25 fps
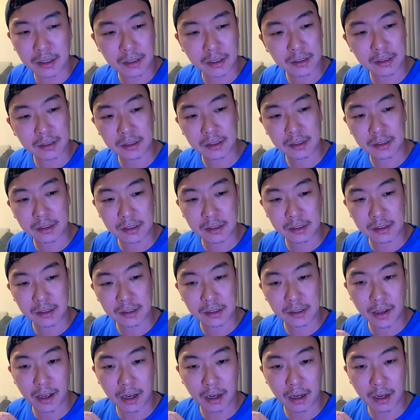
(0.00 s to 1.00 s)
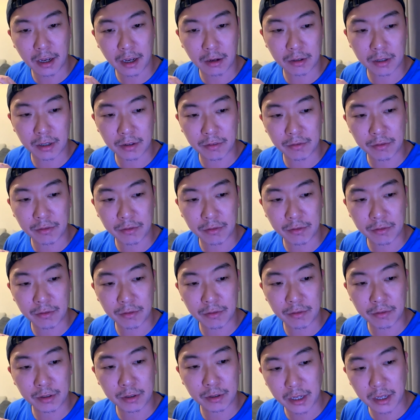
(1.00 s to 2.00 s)
and just how
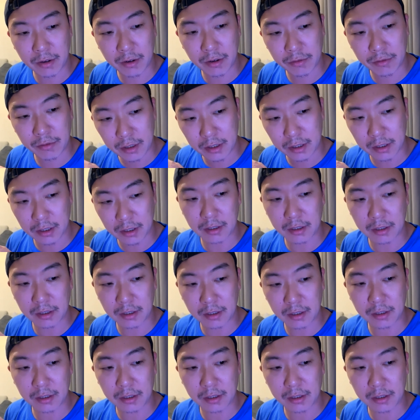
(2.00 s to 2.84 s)
everything